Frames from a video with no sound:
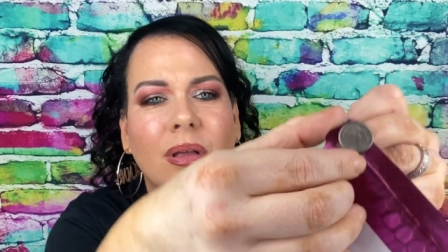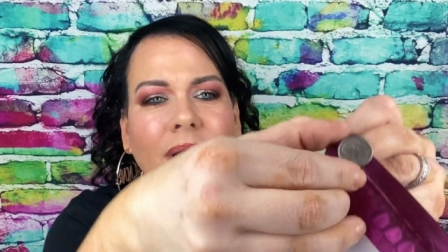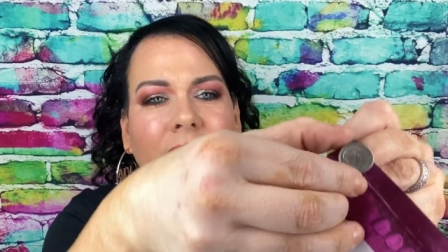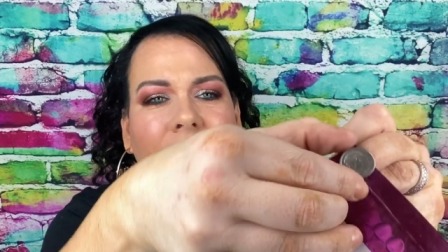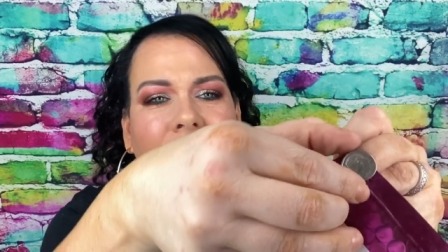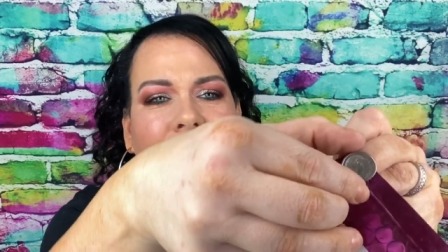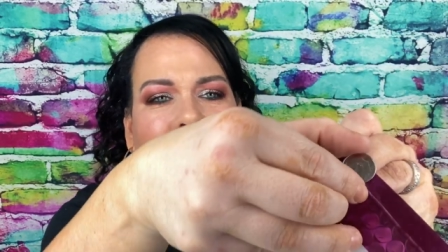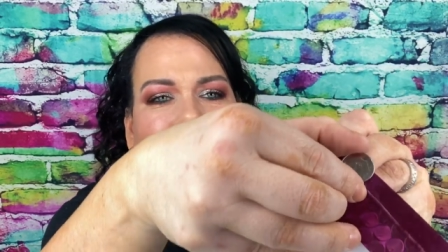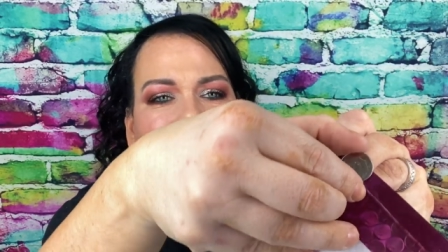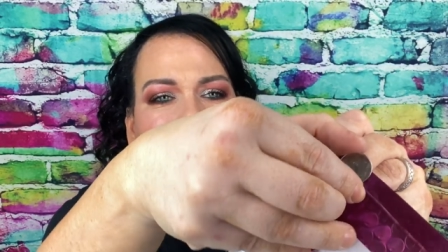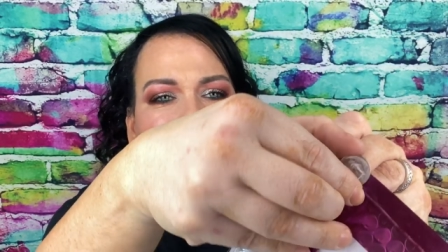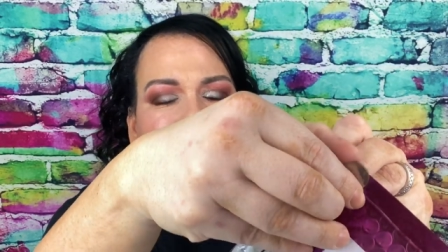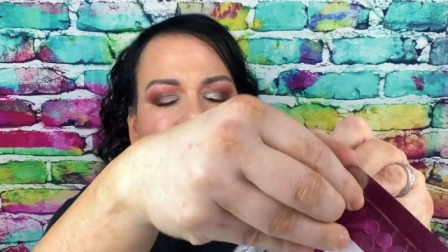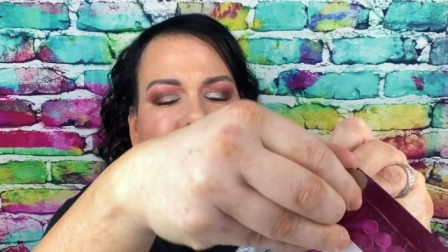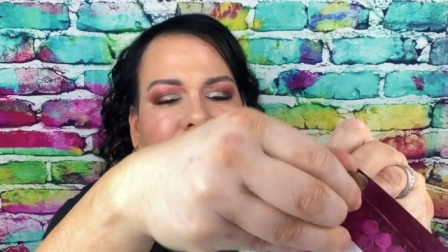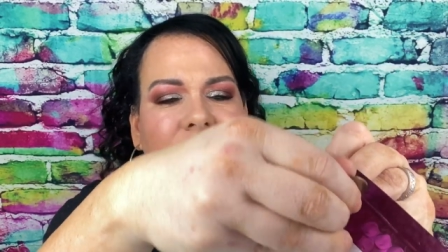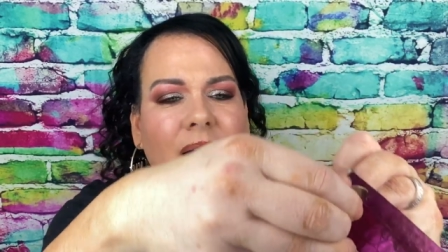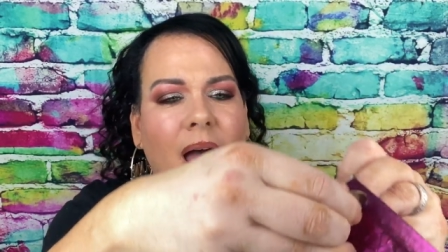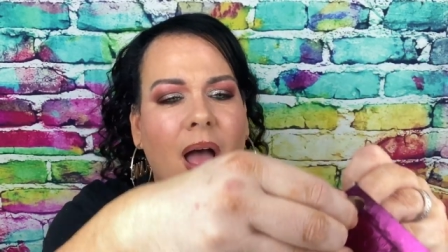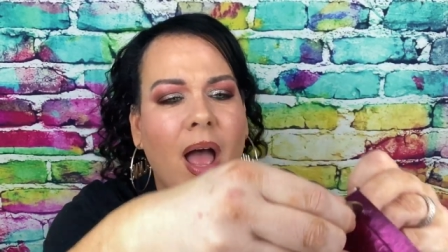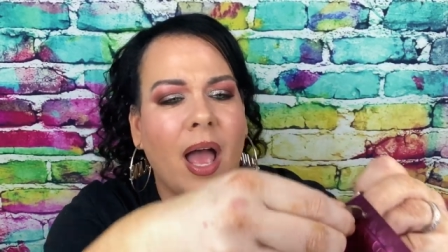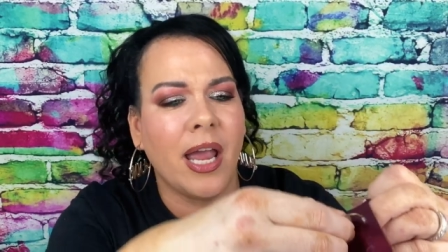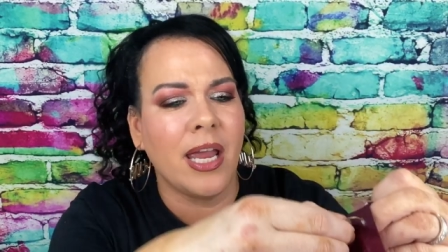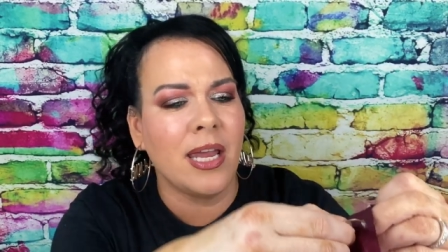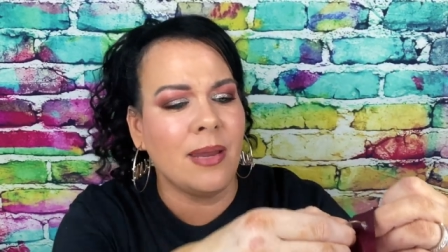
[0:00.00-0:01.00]
like a
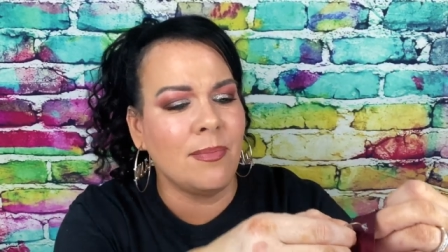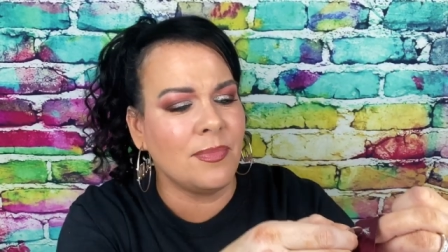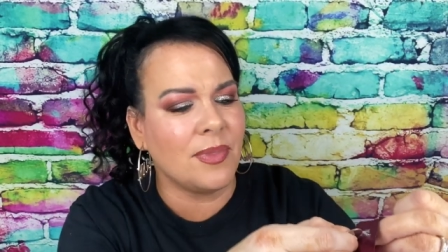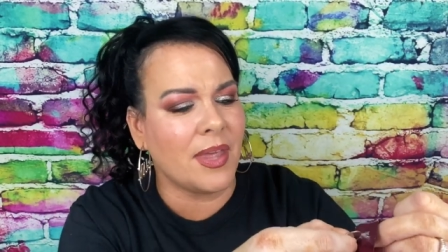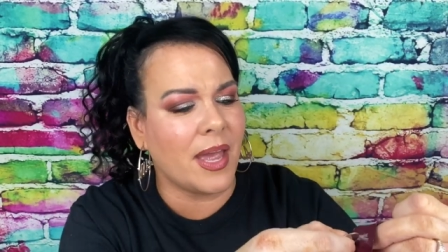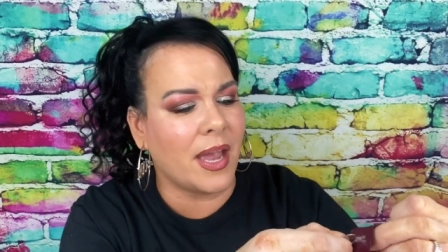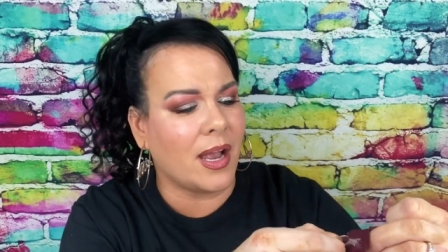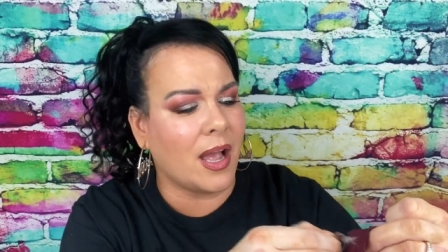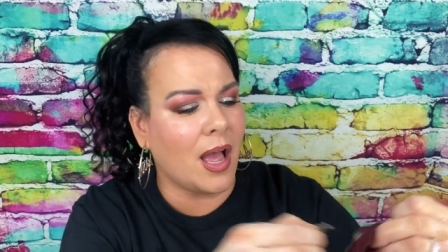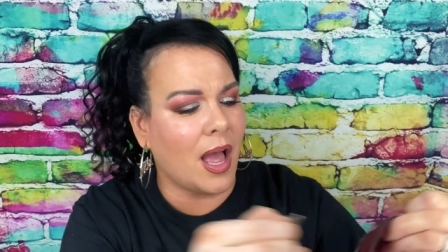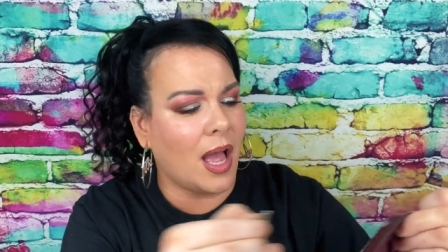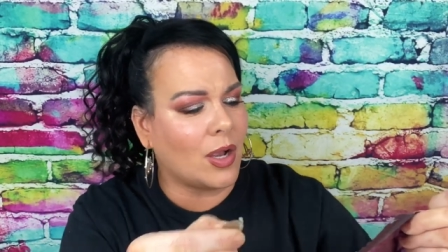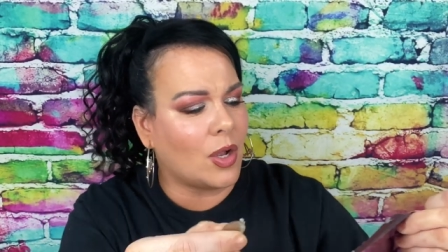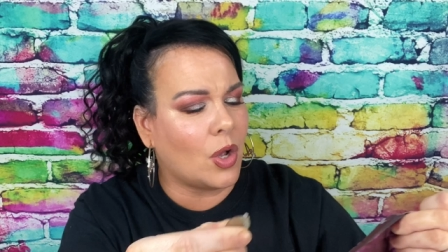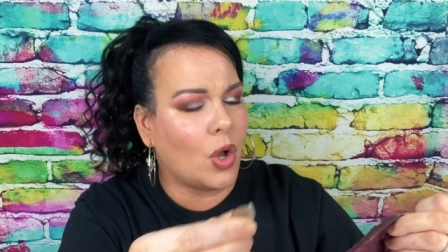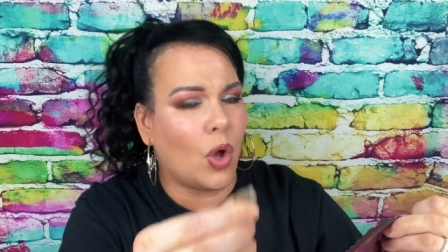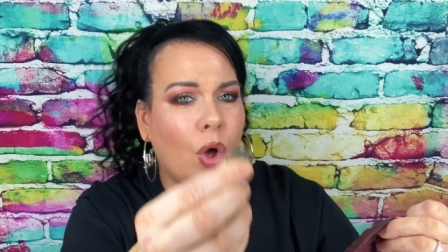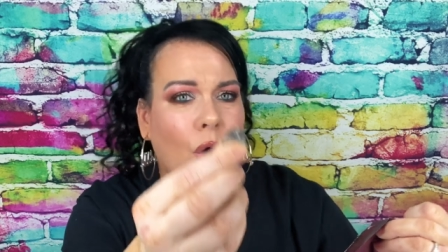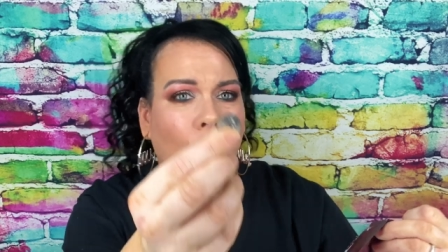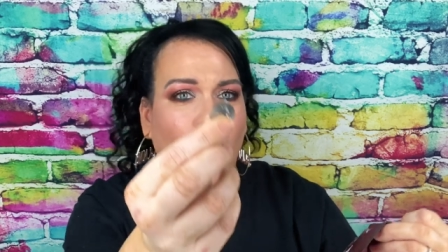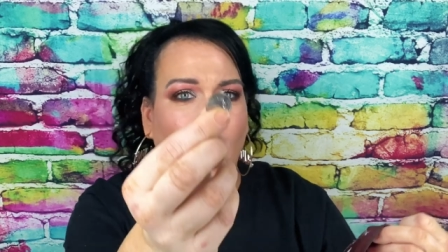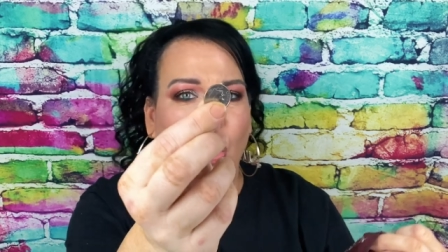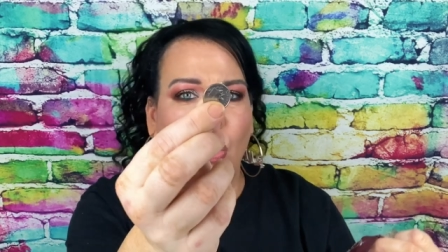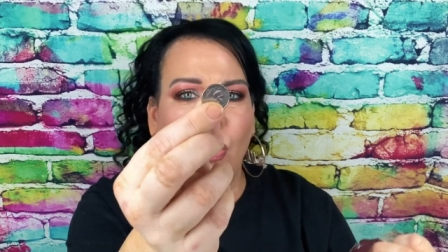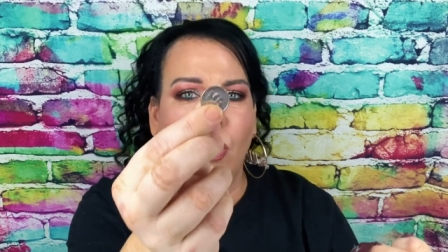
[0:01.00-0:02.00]
dime that got
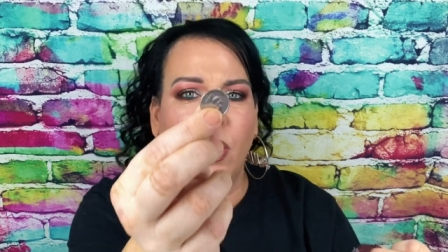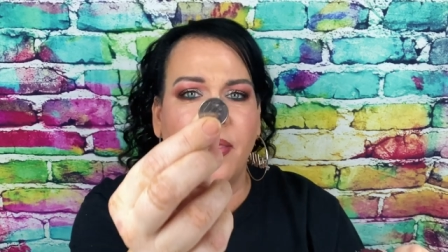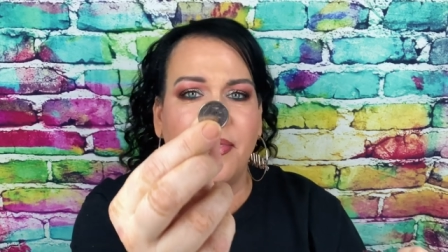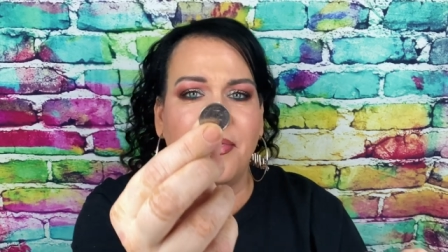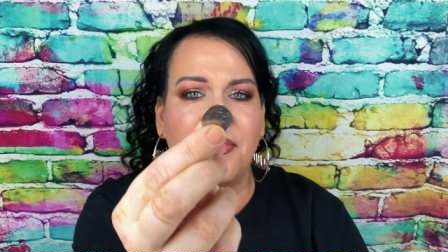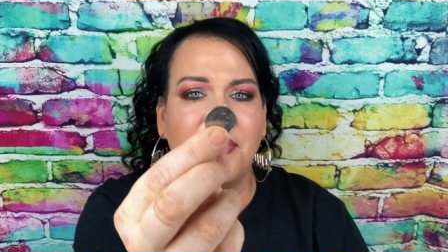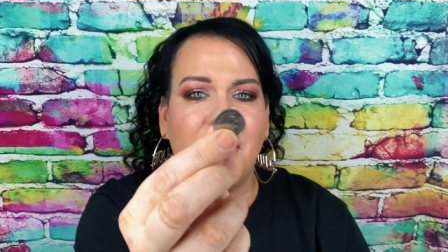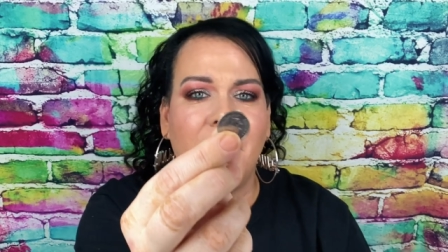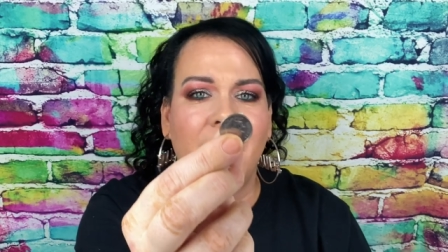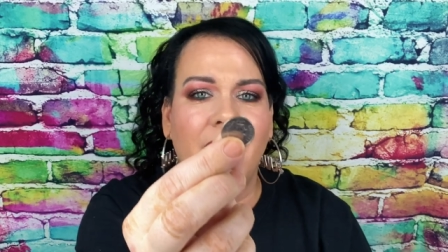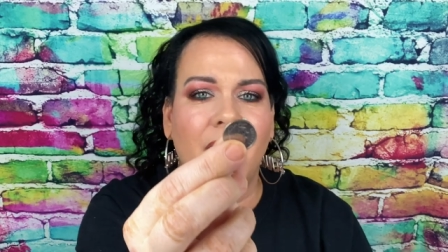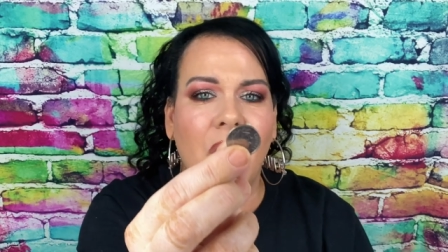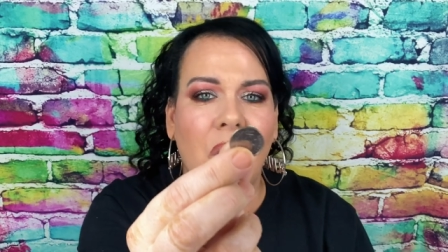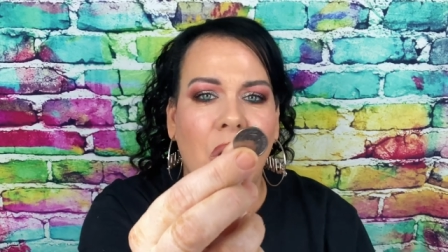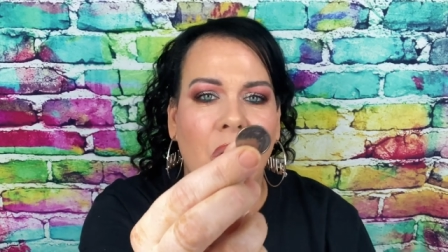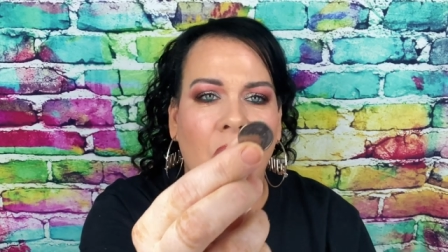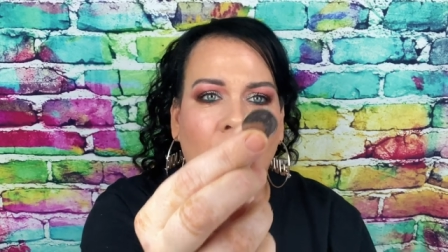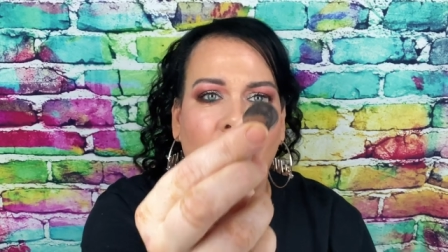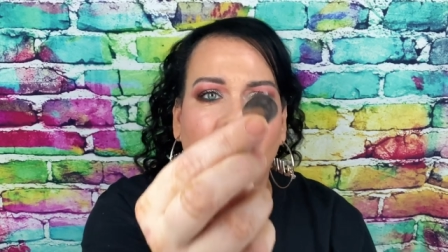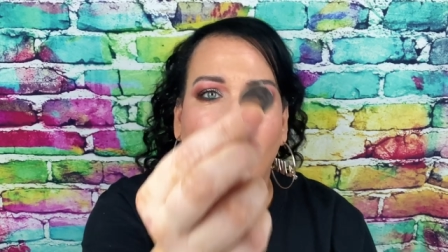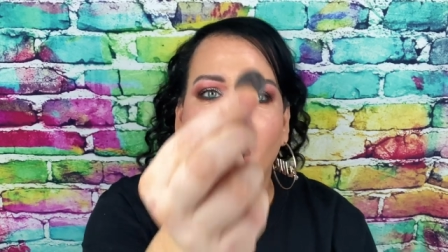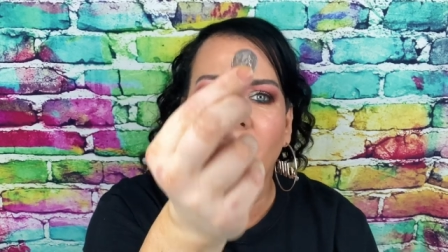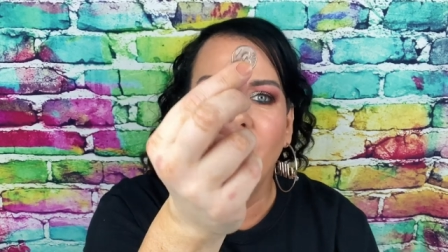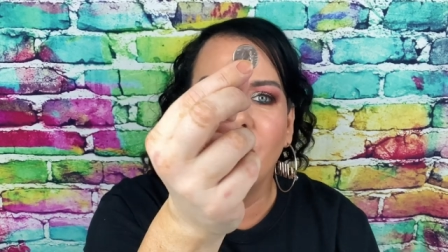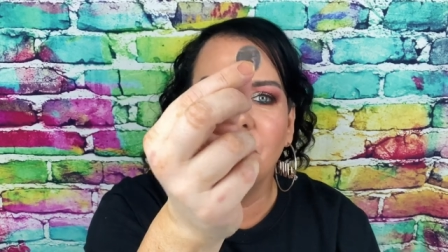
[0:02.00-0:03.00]
caught on
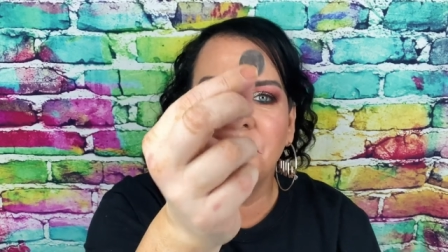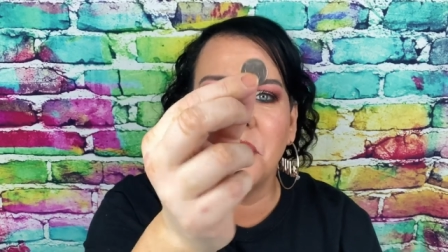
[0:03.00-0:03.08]
there.